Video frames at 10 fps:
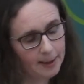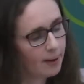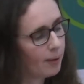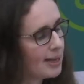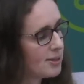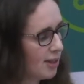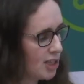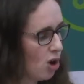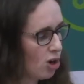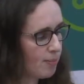Okay, so they
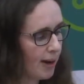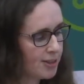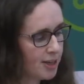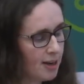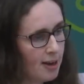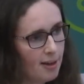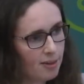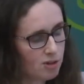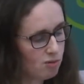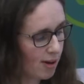talked about
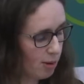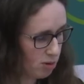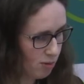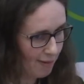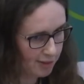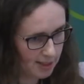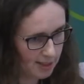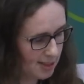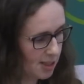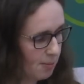there was
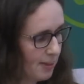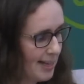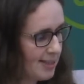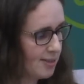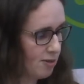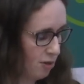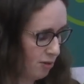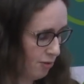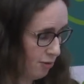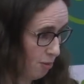references to the needs
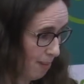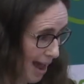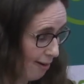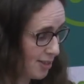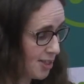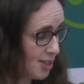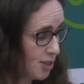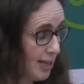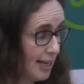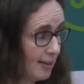for parents to
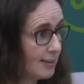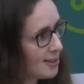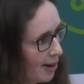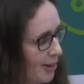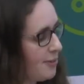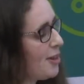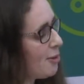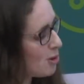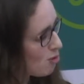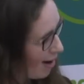there
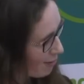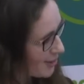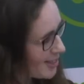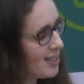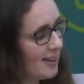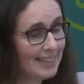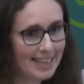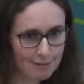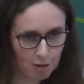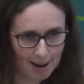was reference to the
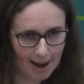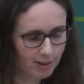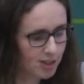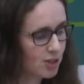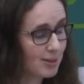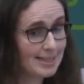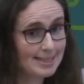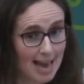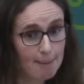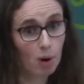need for parents to
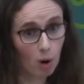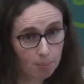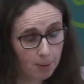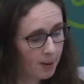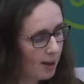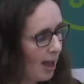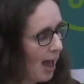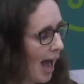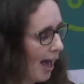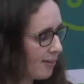step up,
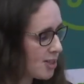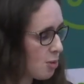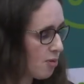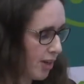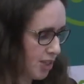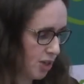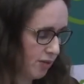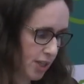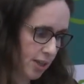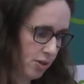and supervision of
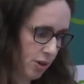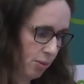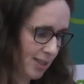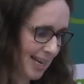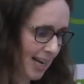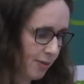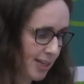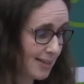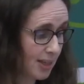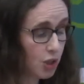children was identified
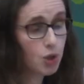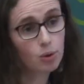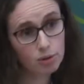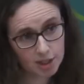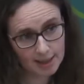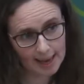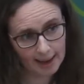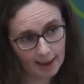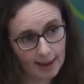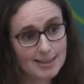as a huge
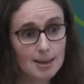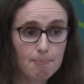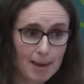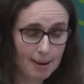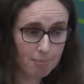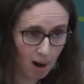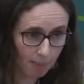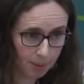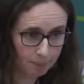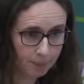thing and as a big
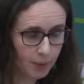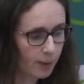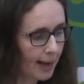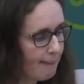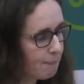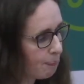problem. Okay.